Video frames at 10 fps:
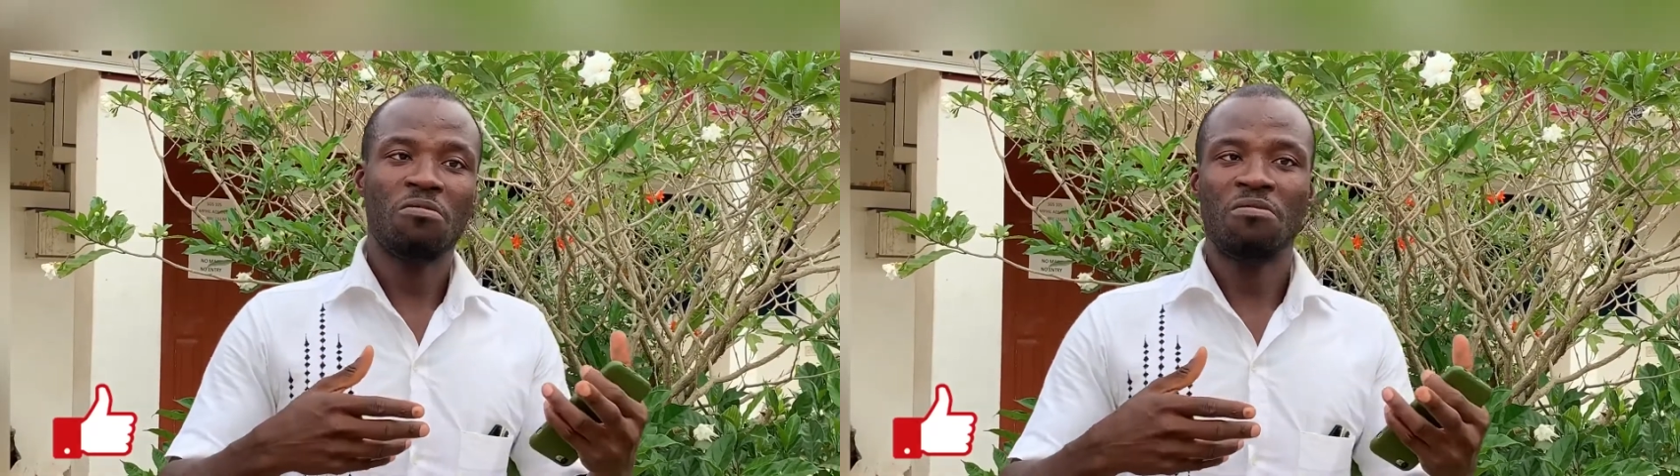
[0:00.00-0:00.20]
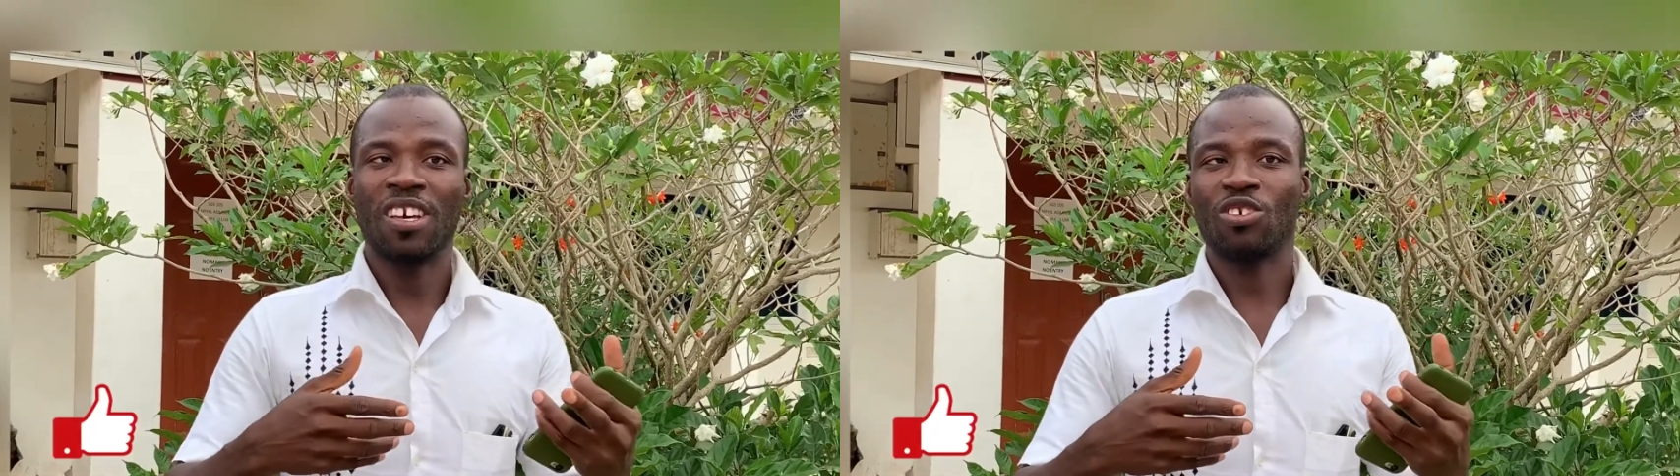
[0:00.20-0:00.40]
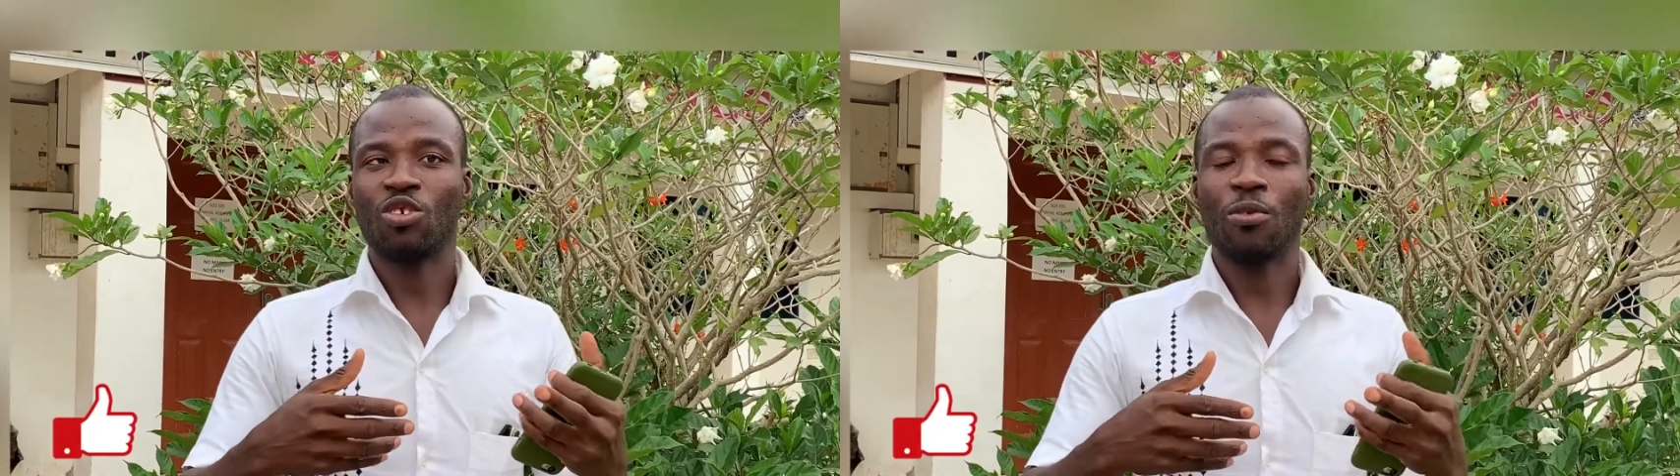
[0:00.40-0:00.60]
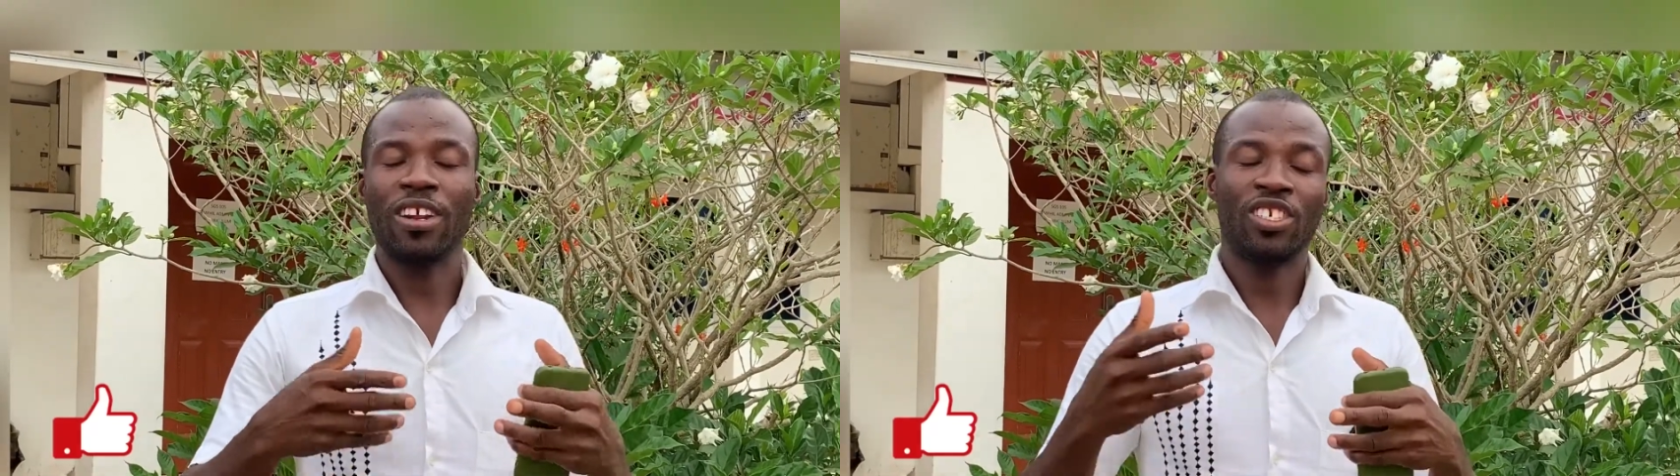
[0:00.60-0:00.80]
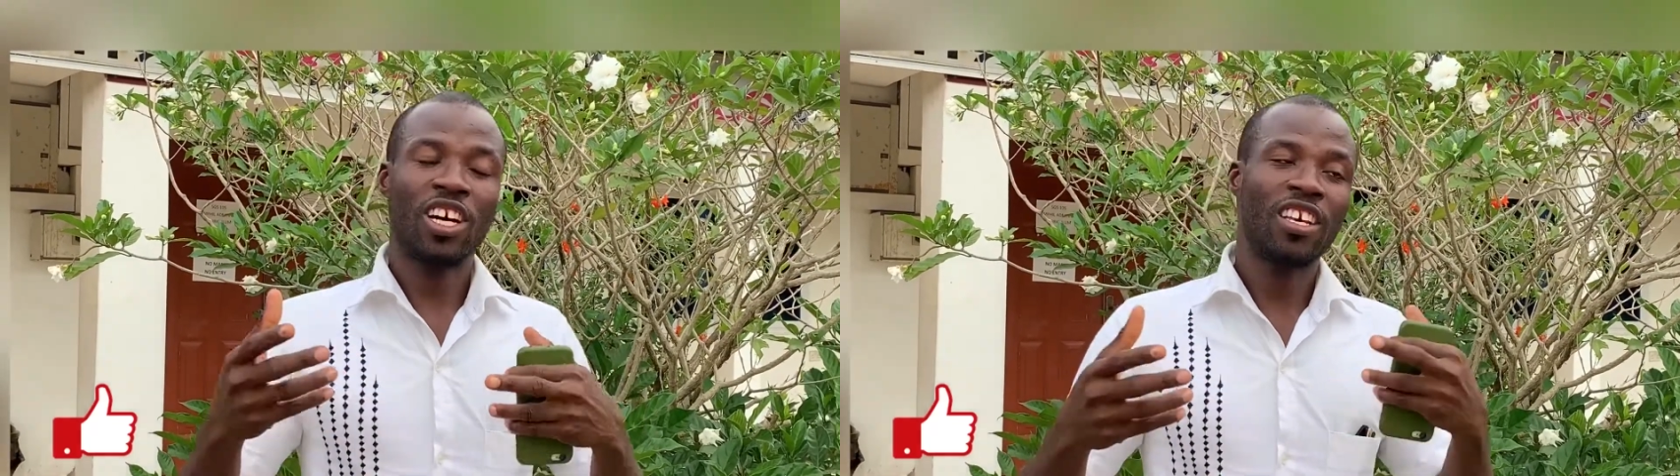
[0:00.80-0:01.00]
their story, the
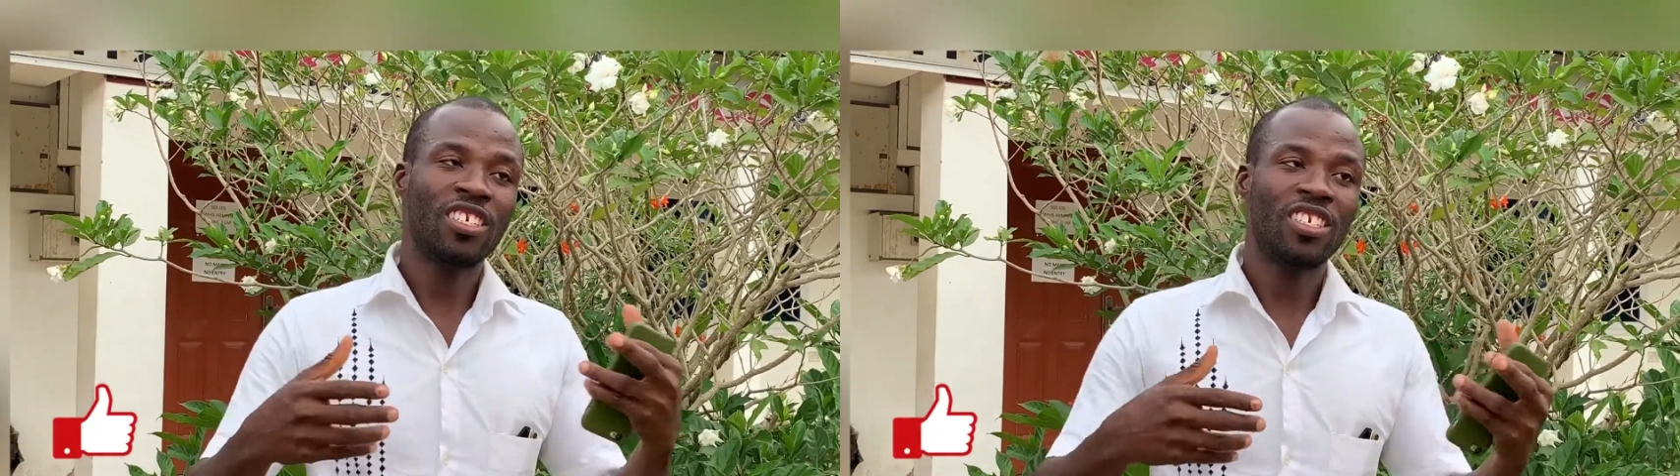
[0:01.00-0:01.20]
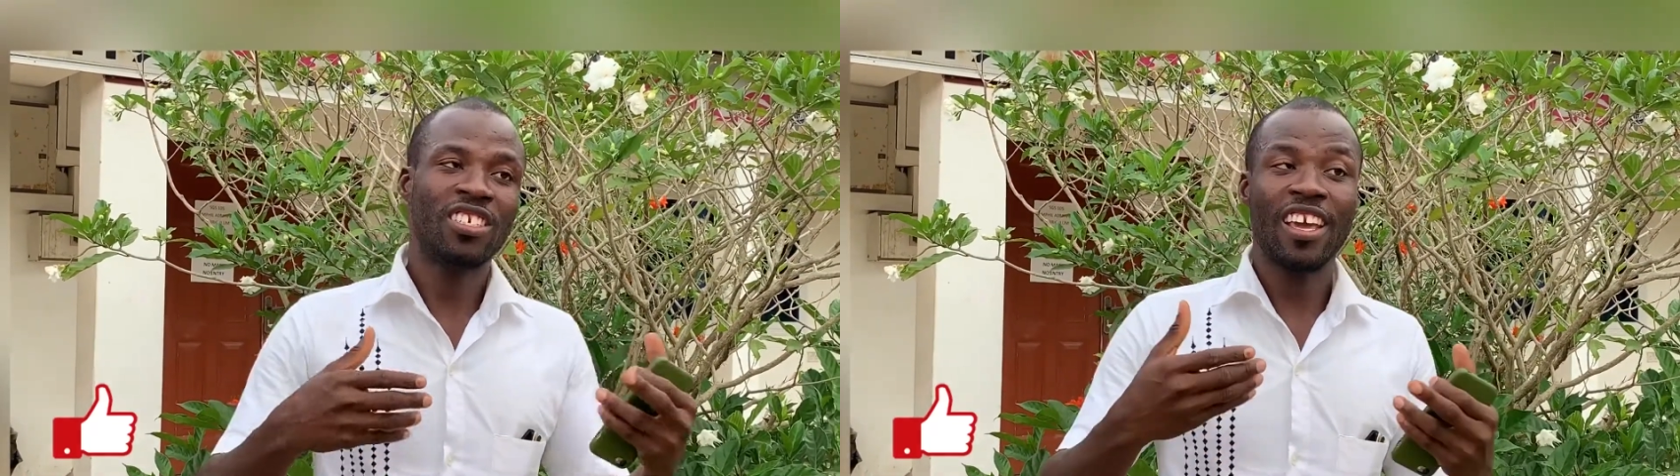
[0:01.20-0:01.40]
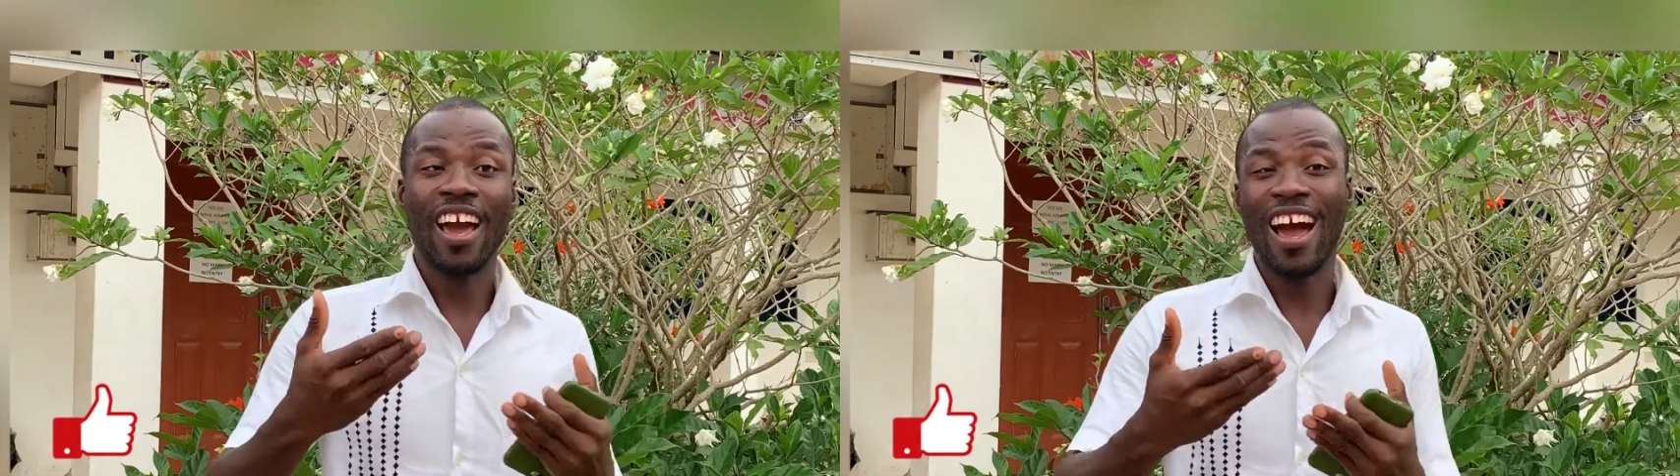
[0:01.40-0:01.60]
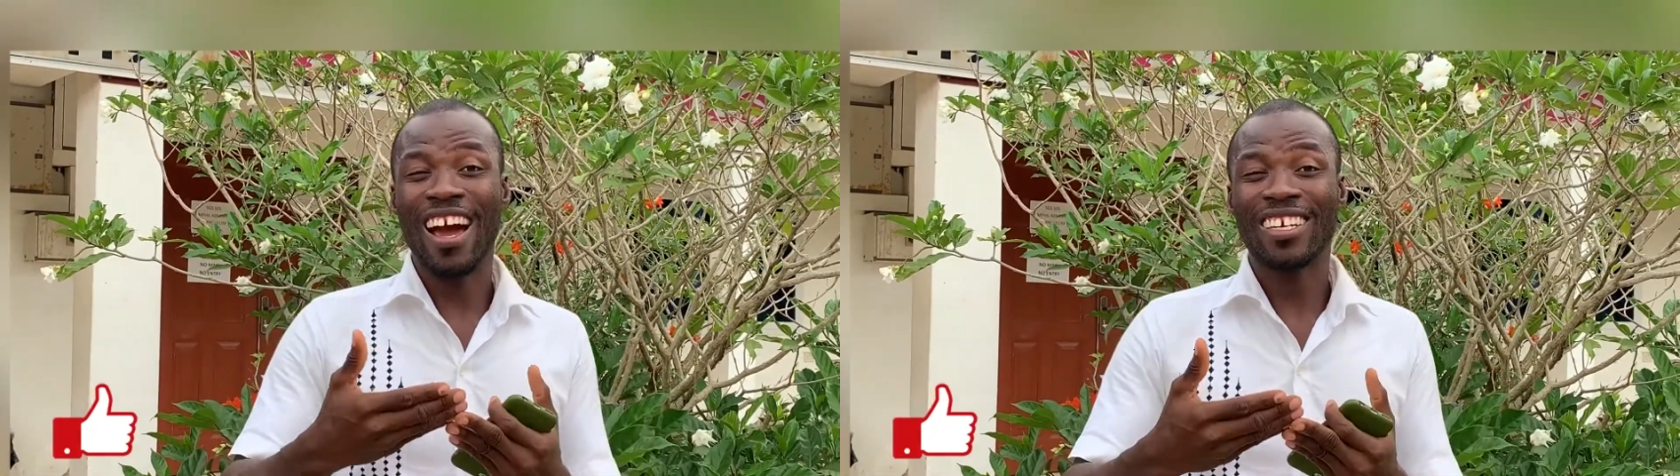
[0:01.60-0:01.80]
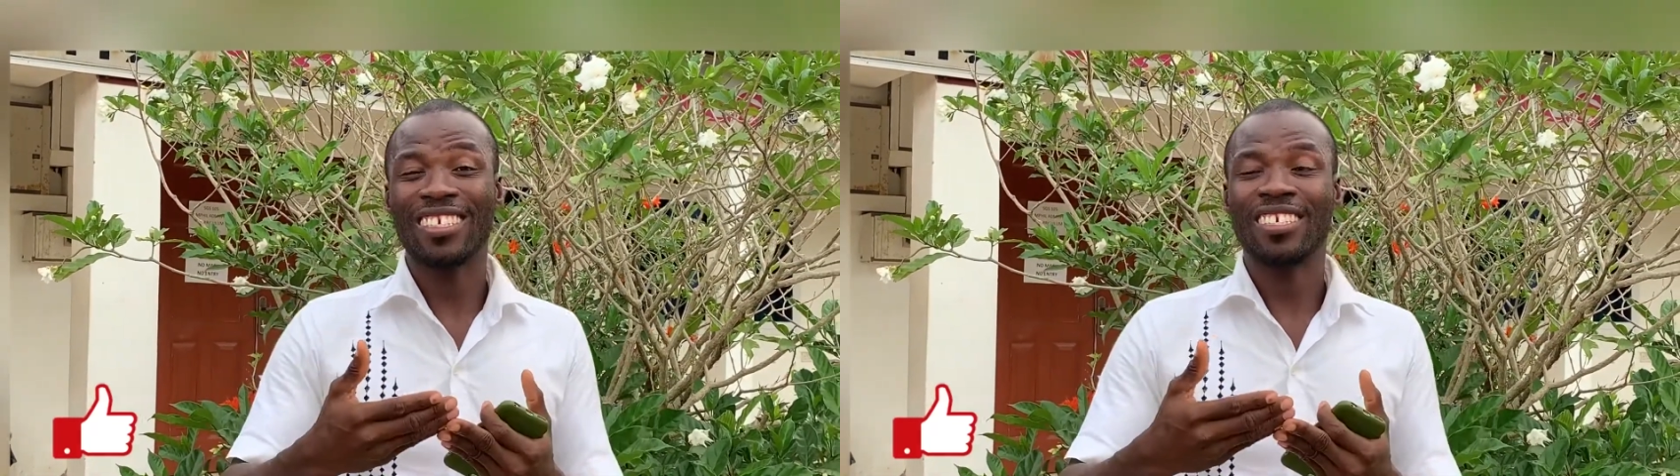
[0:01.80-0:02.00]
challenges they
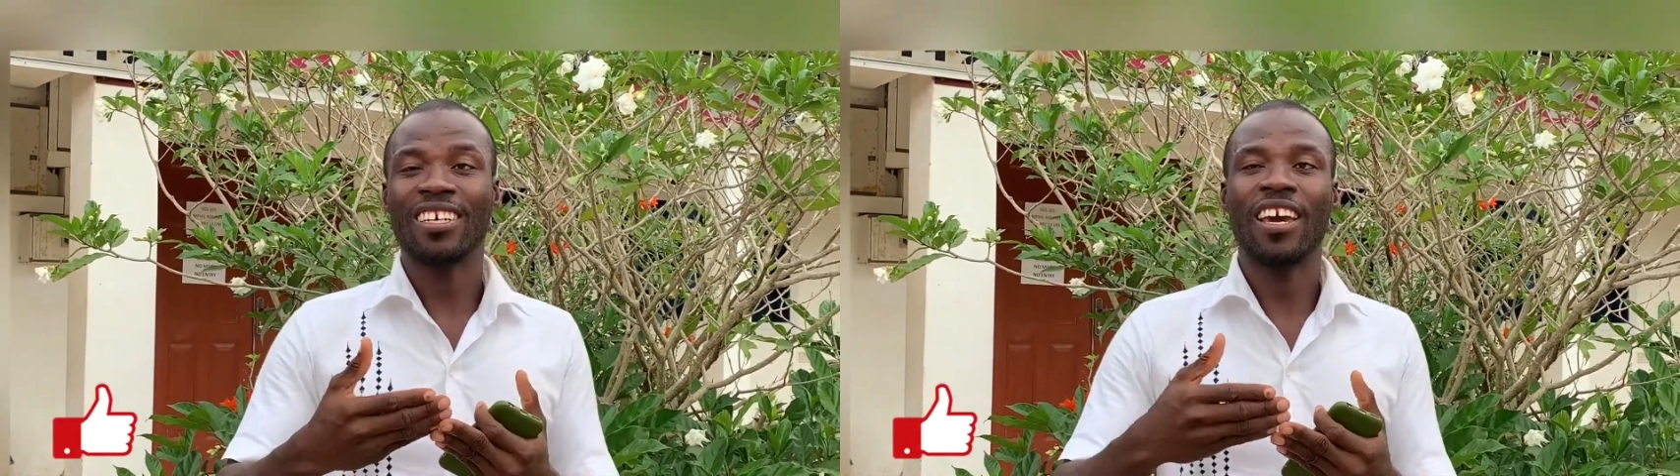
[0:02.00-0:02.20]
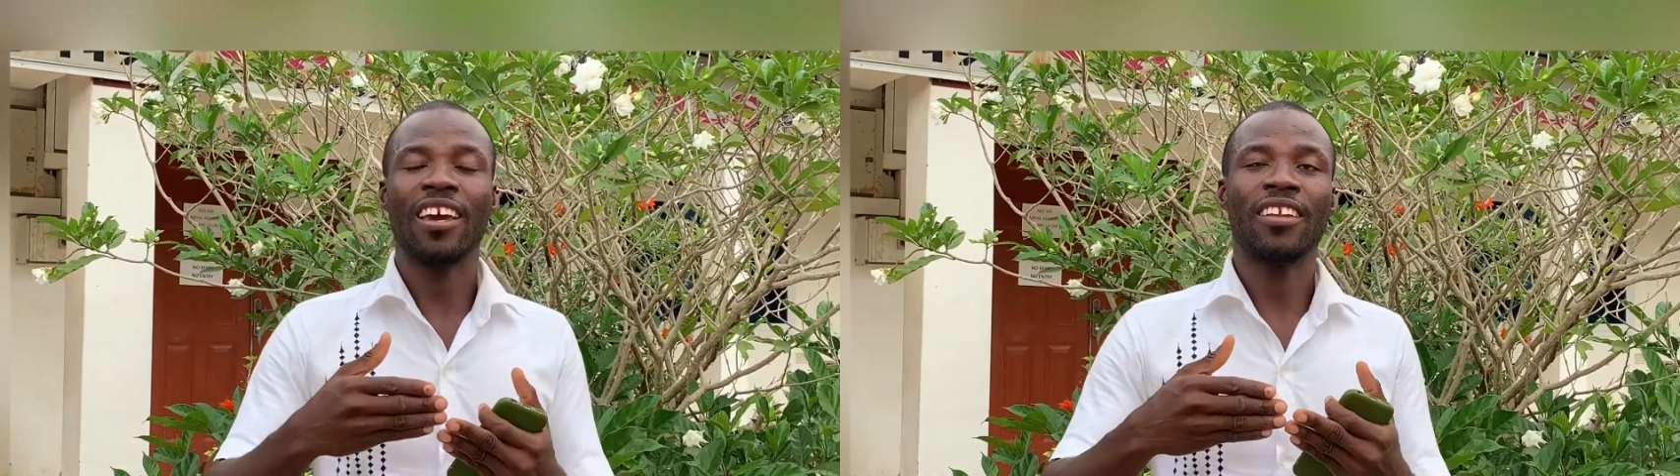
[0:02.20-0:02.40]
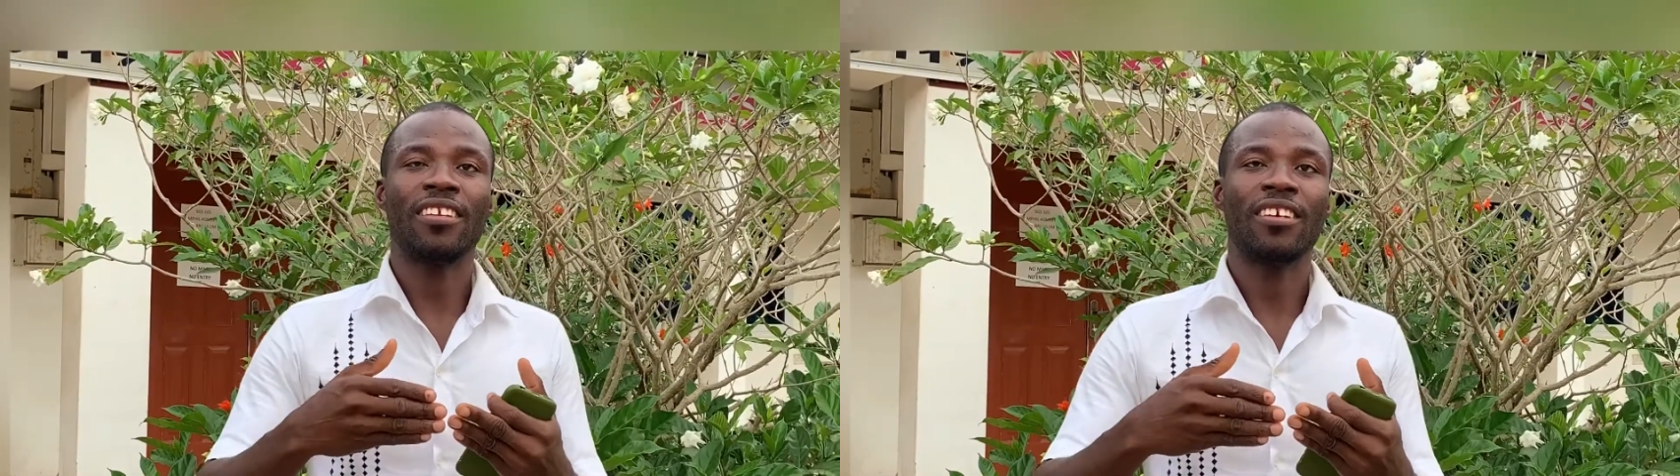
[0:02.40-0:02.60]
had, and,